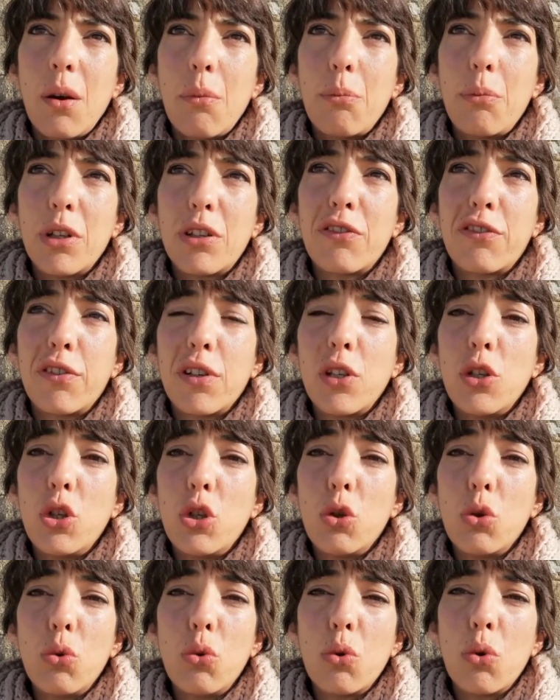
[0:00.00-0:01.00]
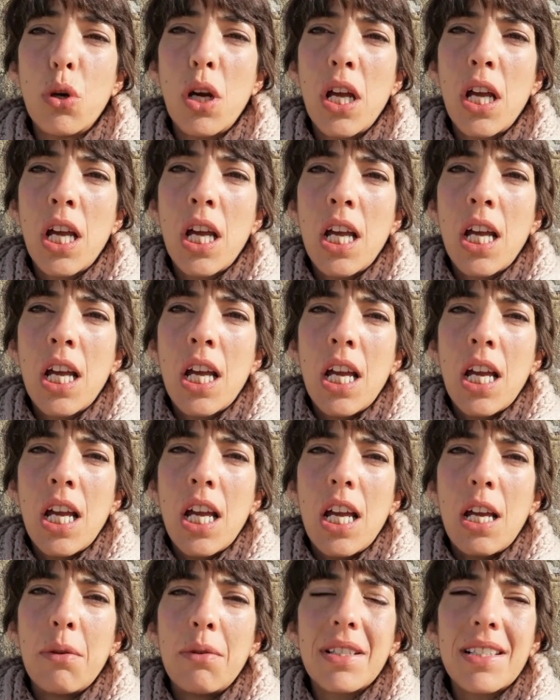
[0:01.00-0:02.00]
but for you
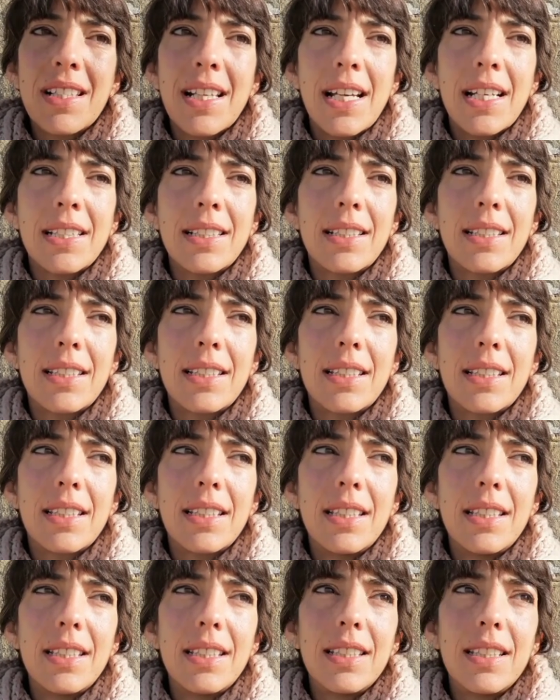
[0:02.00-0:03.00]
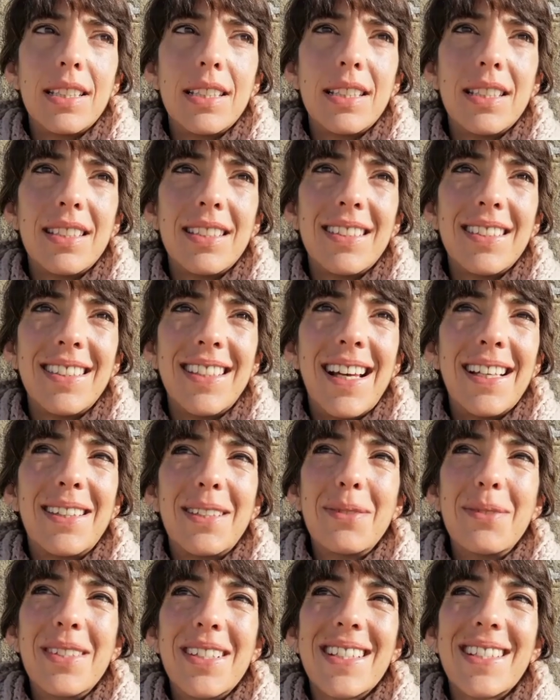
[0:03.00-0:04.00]
it was like not
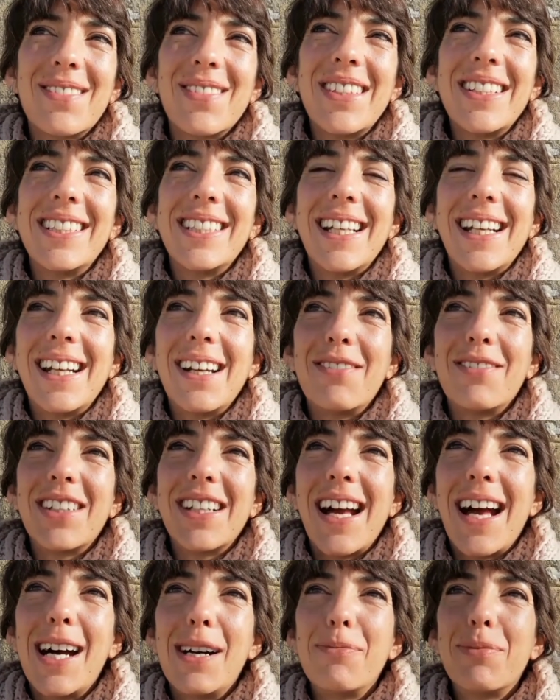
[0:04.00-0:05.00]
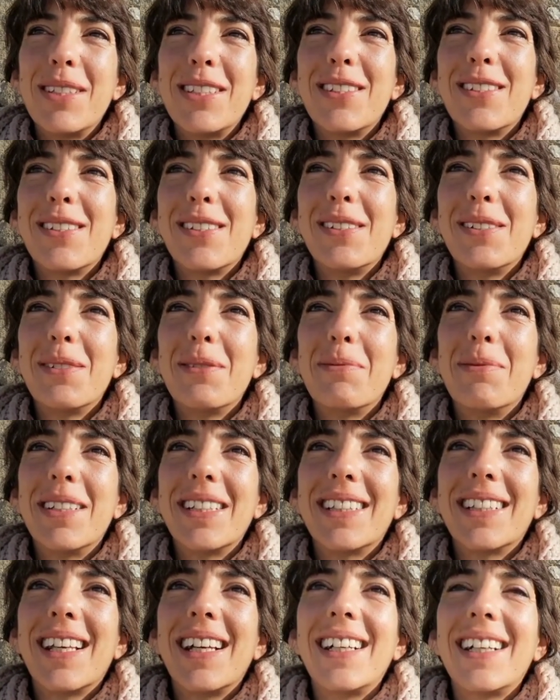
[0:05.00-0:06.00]
the worst thing that ever happened to you,
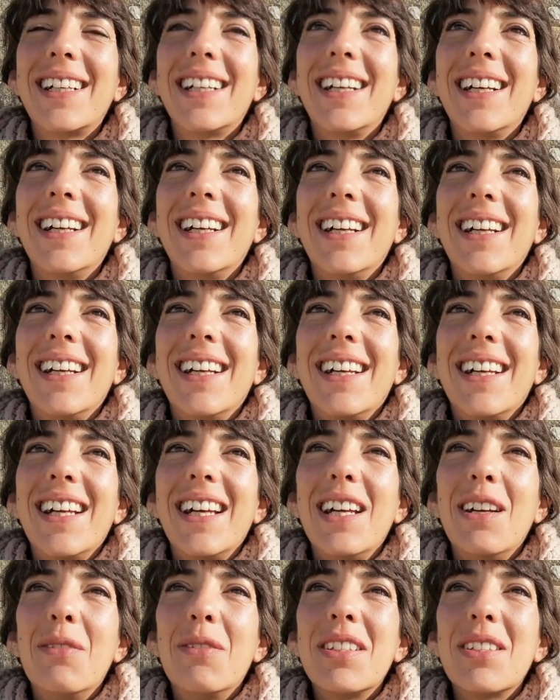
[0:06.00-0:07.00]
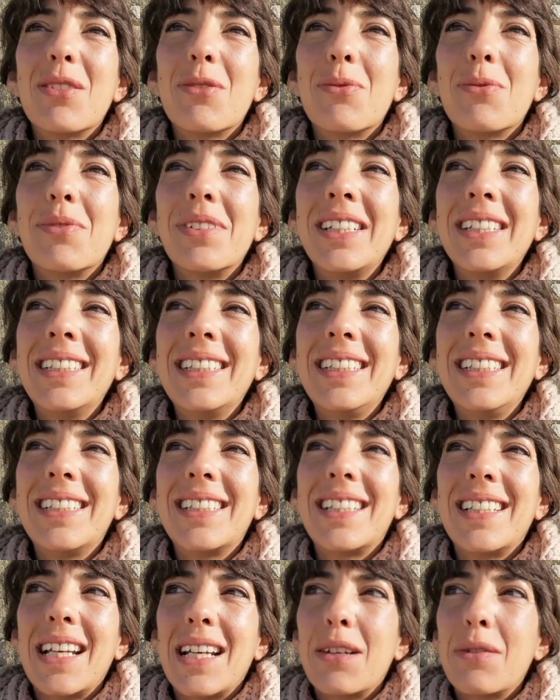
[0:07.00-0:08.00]
but like it was really
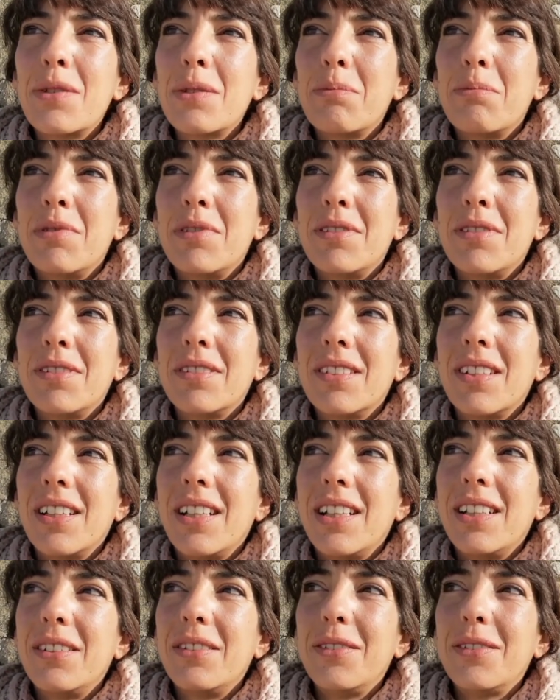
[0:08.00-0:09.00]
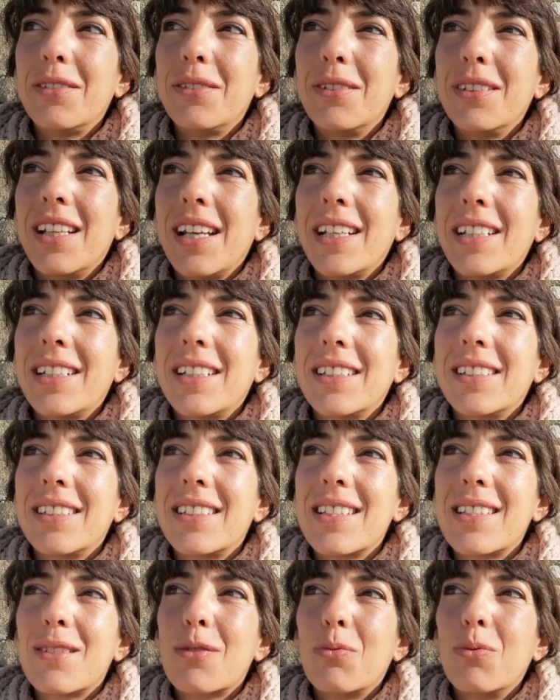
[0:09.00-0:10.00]
terrible. And you go like,
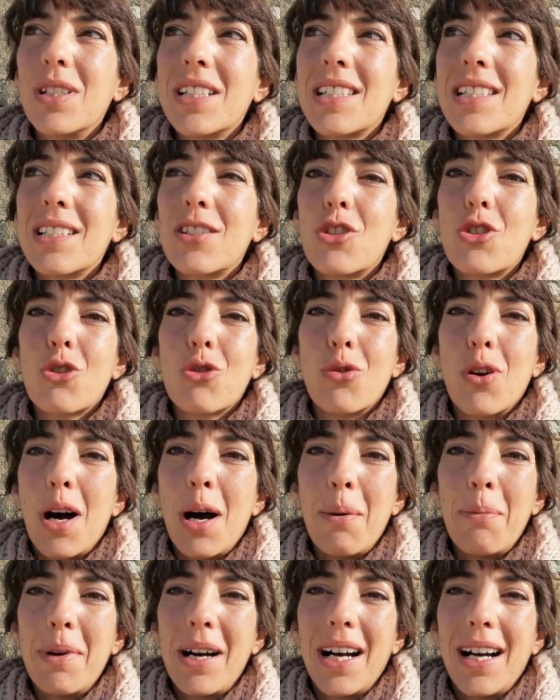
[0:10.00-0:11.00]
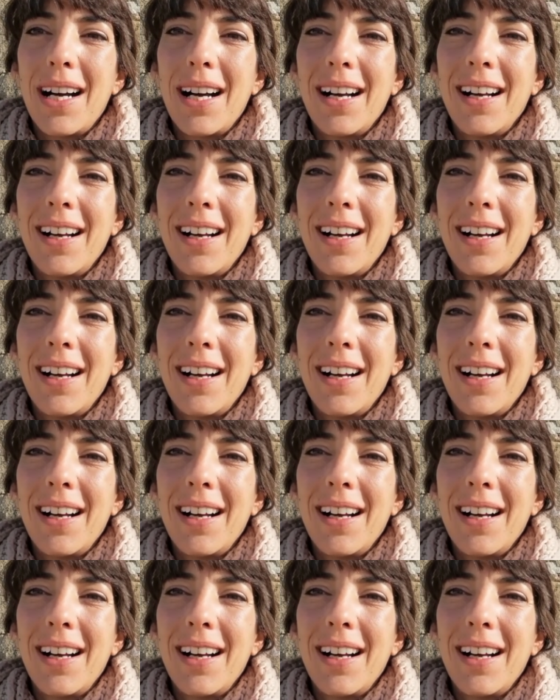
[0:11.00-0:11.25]
this was a trauma,